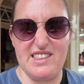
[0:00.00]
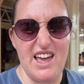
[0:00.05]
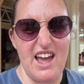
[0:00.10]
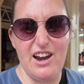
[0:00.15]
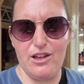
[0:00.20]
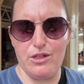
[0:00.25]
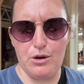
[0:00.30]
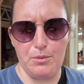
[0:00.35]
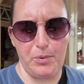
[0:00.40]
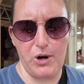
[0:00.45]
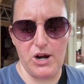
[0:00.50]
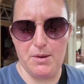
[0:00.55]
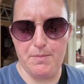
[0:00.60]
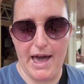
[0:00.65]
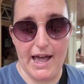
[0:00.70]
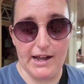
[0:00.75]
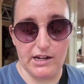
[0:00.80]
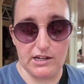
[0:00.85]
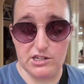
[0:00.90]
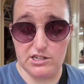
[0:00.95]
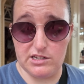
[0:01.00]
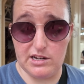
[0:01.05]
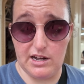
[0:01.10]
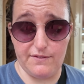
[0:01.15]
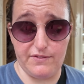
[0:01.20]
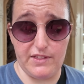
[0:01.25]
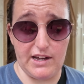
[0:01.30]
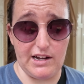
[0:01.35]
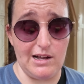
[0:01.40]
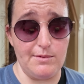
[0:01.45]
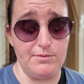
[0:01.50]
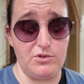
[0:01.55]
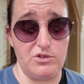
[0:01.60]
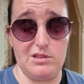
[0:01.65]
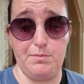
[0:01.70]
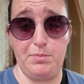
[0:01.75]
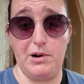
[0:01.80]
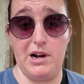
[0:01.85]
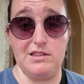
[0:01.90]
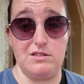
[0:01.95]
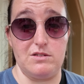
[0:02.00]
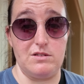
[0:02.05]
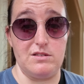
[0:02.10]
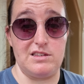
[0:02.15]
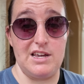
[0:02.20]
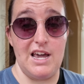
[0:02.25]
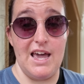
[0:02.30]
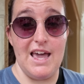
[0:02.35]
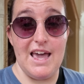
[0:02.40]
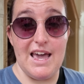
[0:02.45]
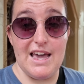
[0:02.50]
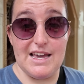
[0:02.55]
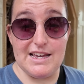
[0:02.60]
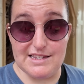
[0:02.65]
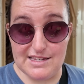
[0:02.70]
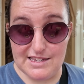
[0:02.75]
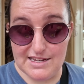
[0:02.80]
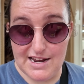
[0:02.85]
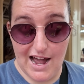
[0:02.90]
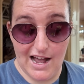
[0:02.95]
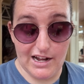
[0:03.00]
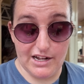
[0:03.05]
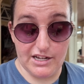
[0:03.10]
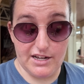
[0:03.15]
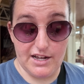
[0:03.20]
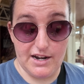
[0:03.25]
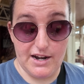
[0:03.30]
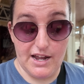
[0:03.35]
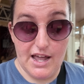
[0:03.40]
That other prepackaged stuff that comes with the pretzels is not good.